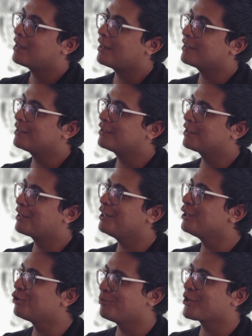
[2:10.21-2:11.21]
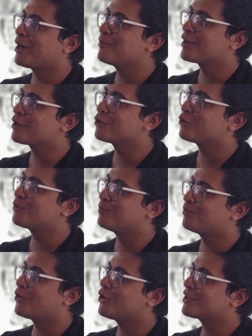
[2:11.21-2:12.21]
I think the key to becoming a good
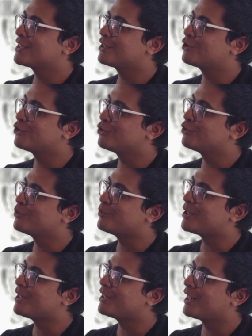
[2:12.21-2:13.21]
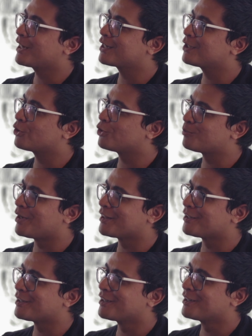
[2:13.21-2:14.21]
boss is to be like a good
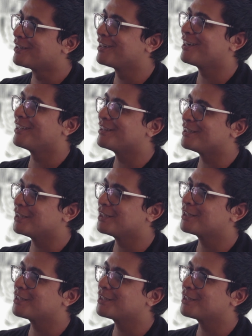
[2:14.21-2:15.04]
mother, I think.